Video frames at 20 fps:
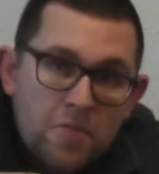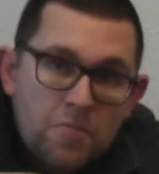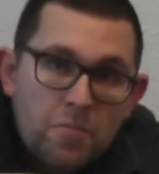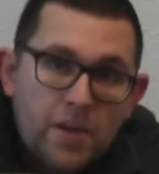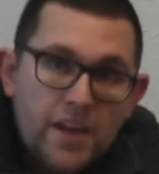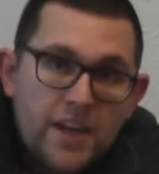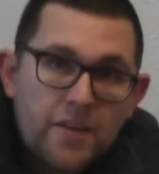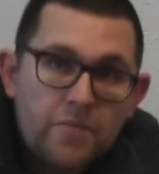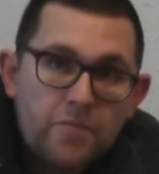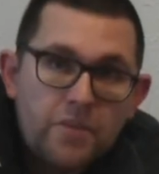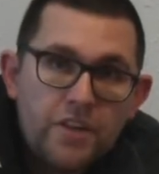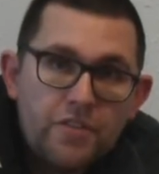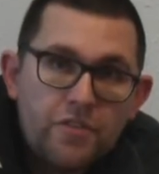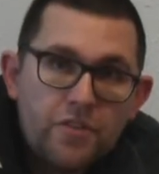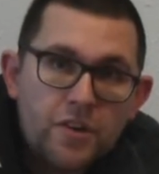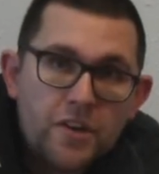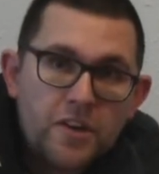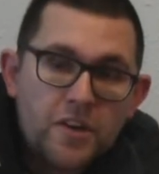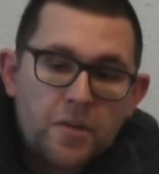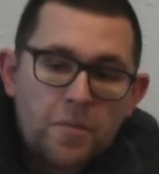make them
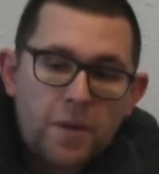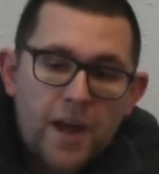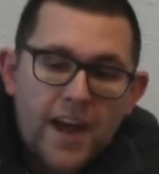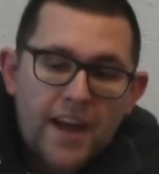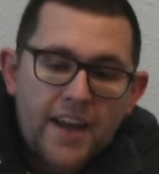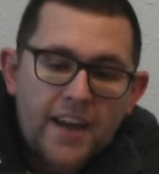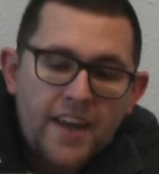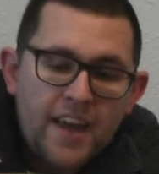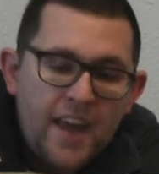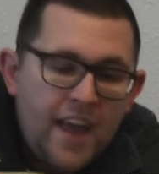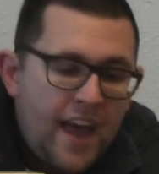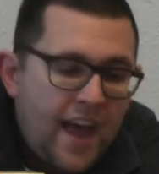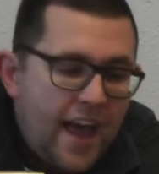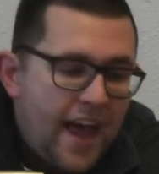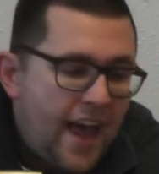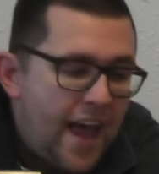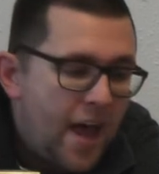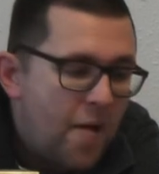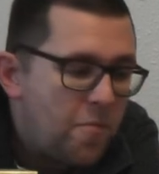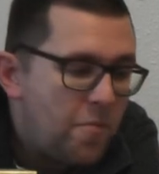different on the back.
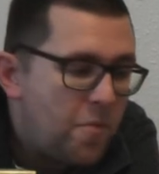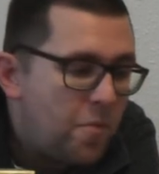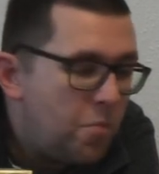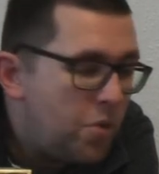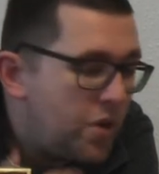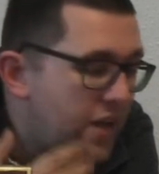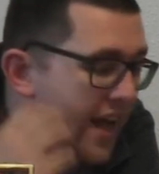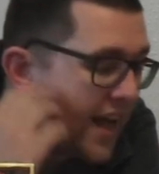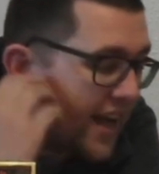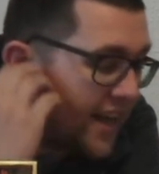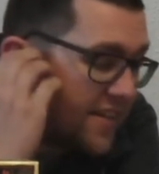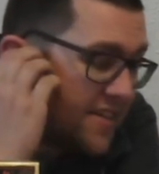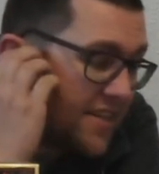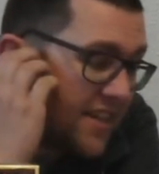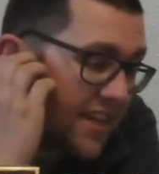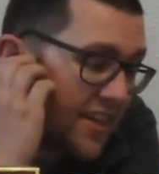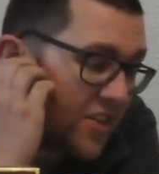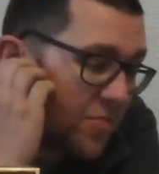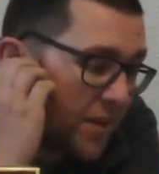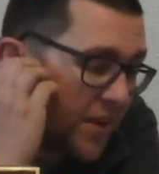But yeah, I can
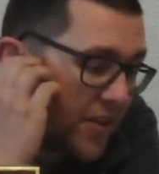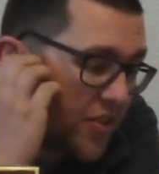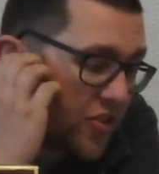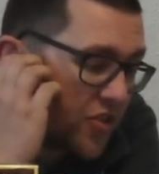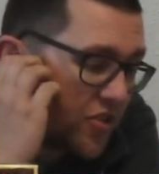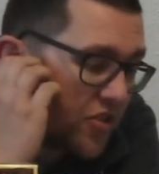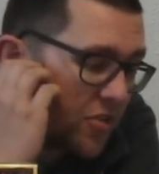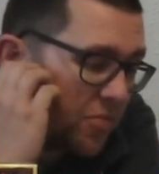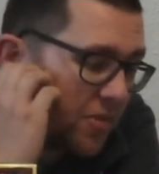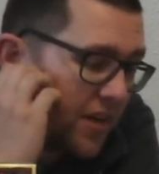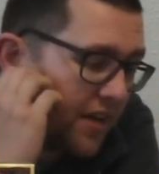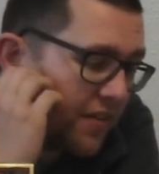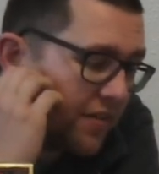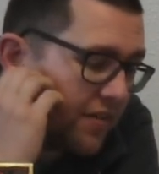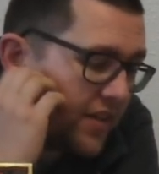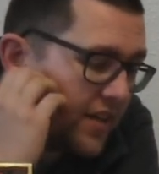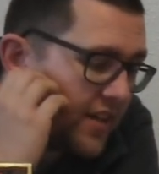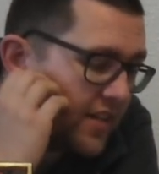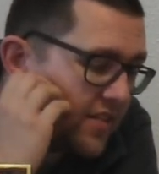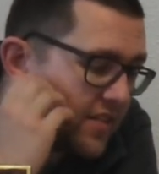see expansions coming out
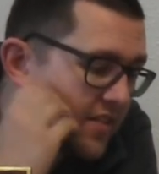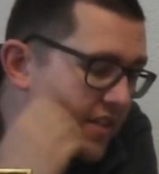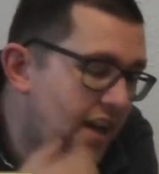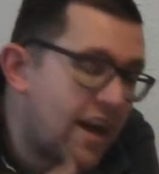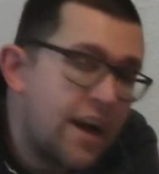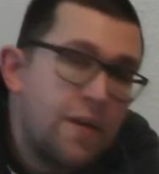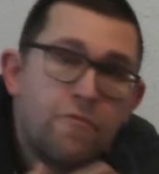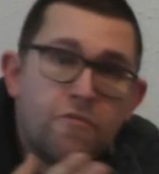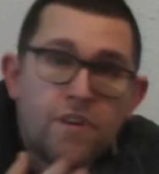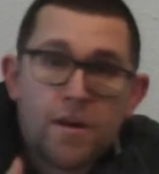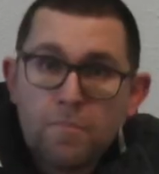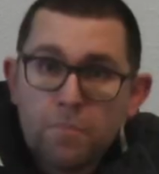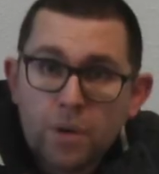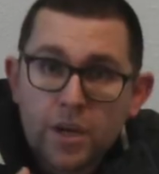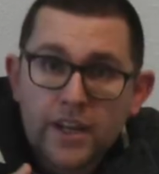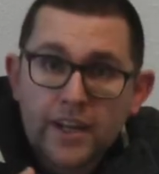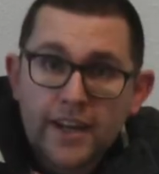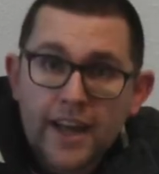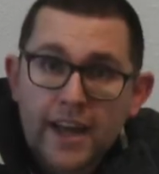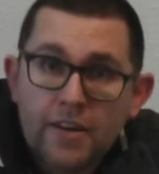for this. I'm
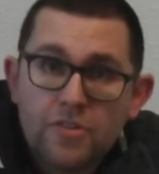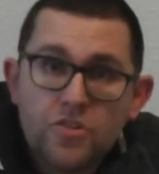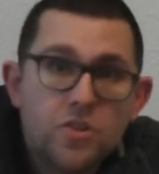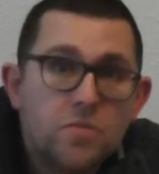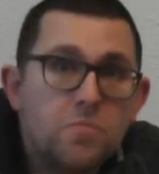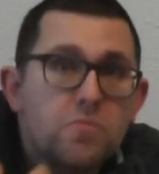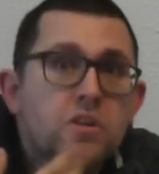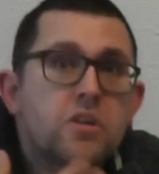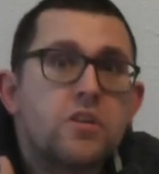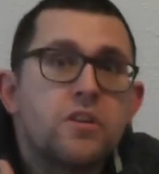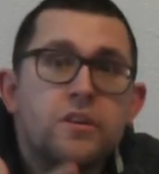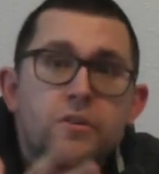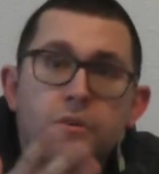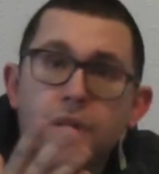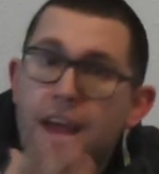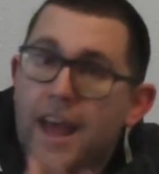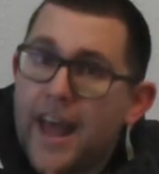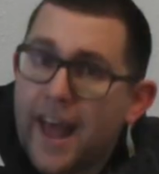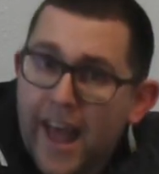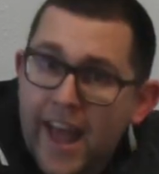rambling now, so I'm going
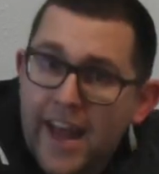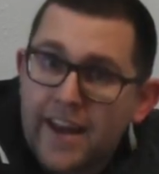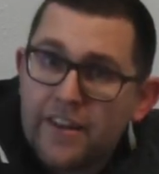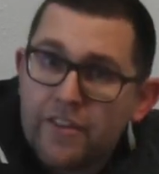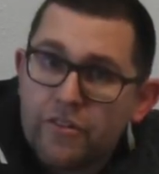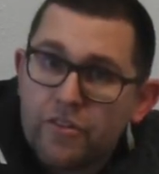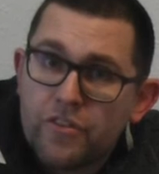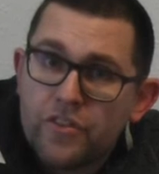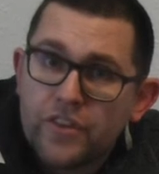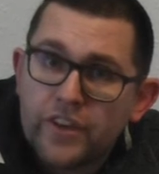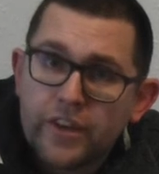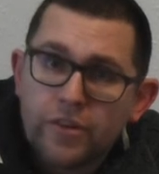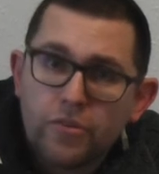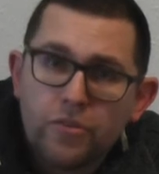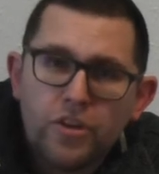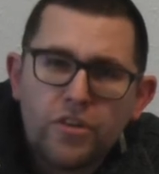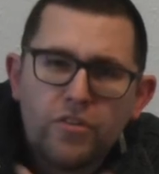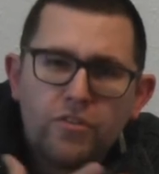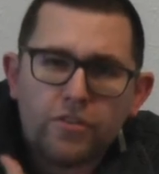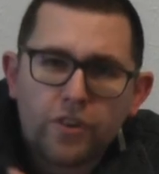to end the review.
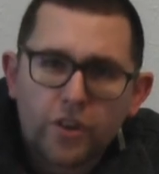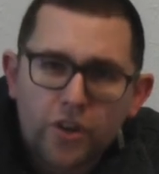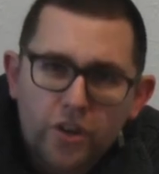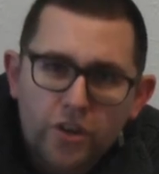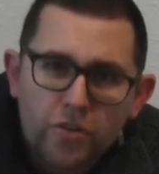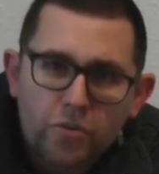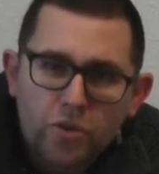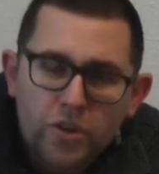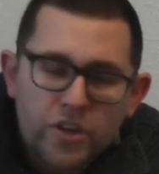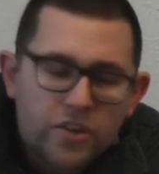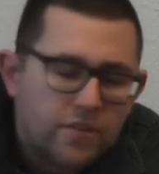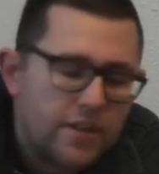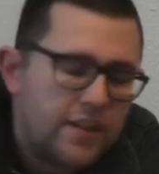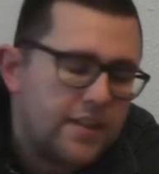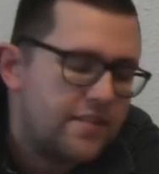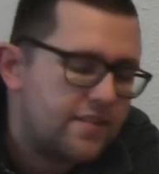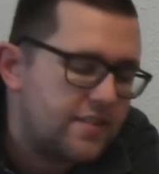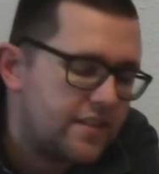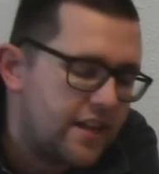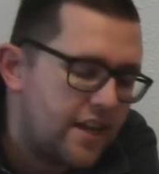You've heard what you
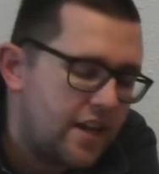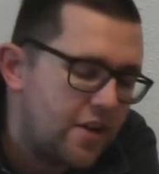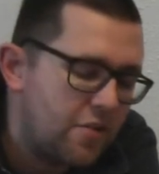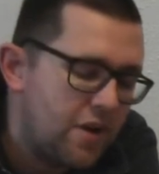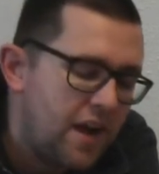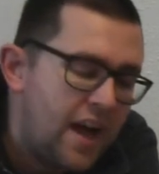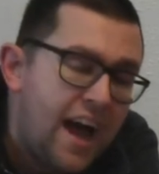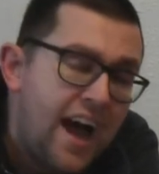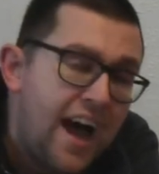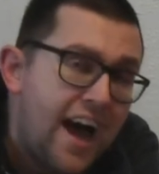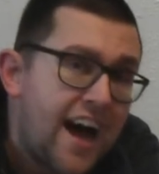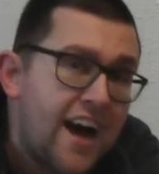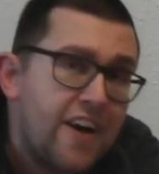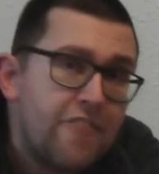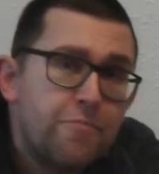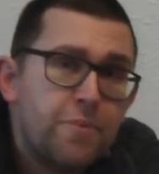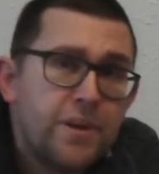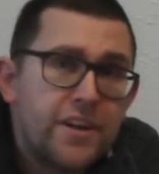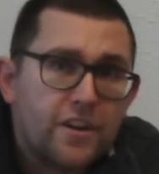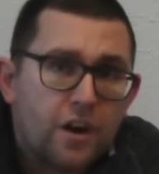need to know.
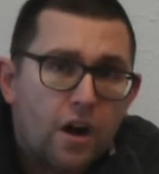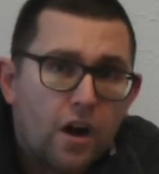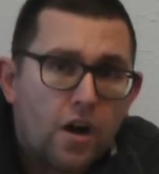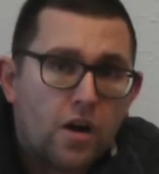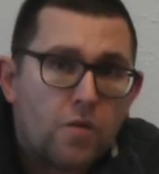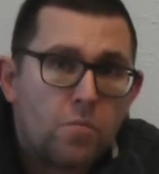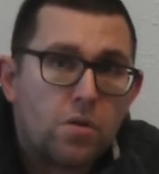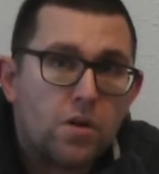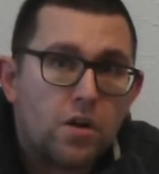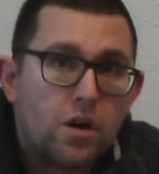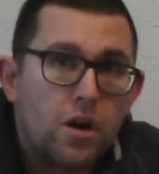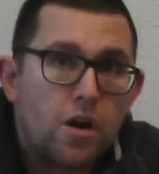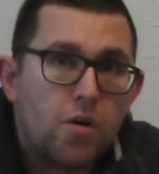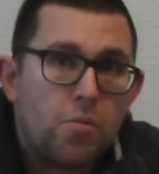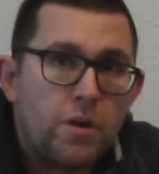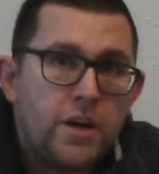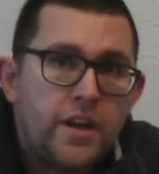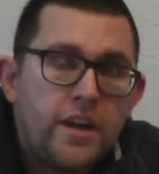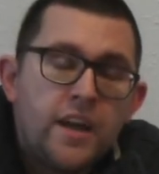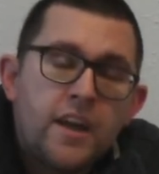I've been
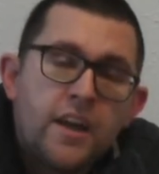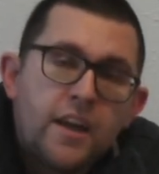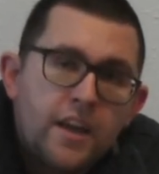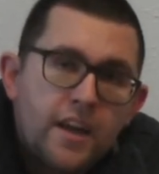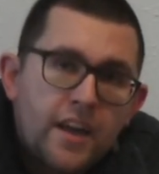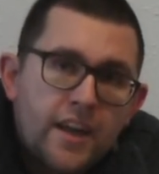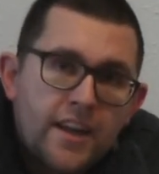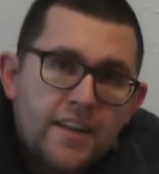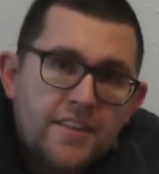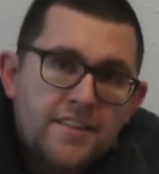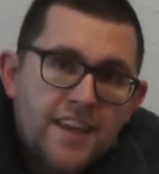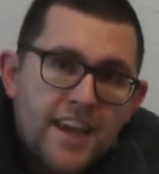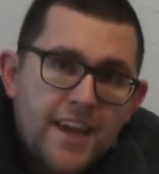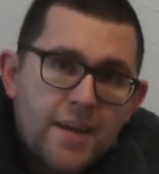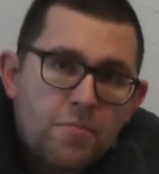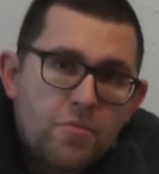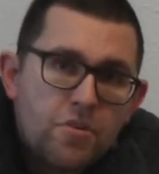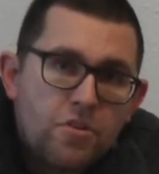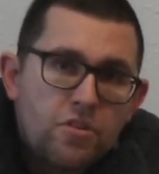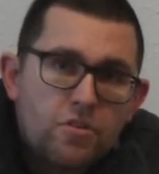Herbiter,
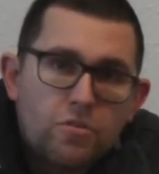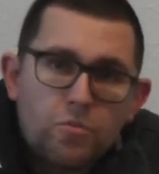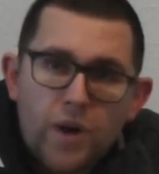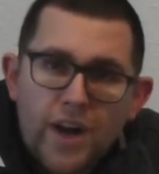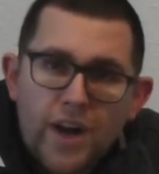tamer of